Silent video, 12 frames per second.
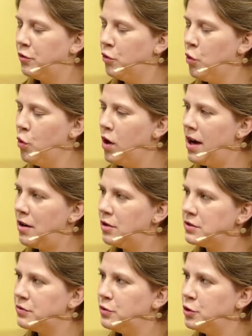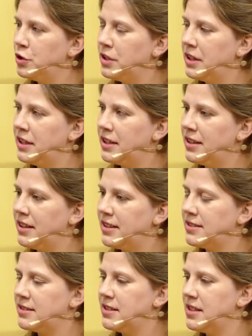How can I refill the
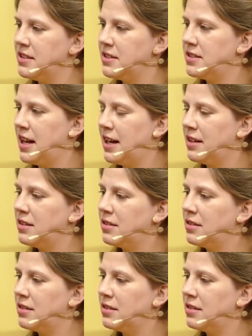additive tank?